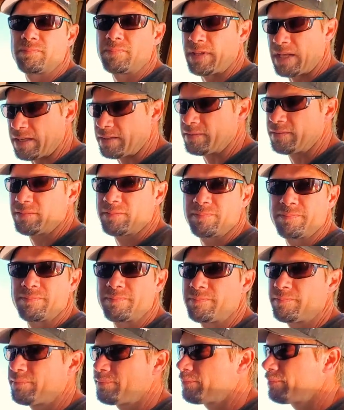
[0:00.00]
That's not
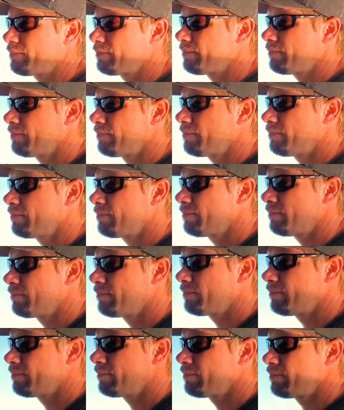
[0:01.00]
bad. And bacon is
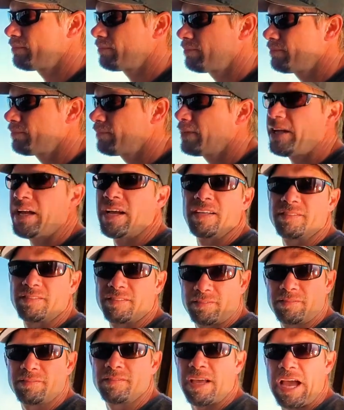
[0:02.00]
worth it. Oh, yes, I
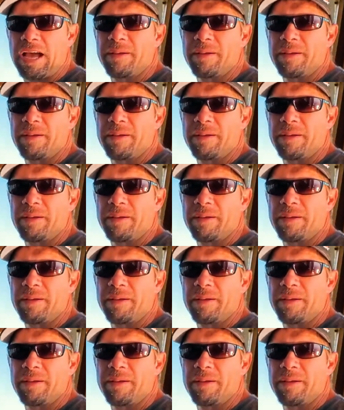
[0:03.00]
know.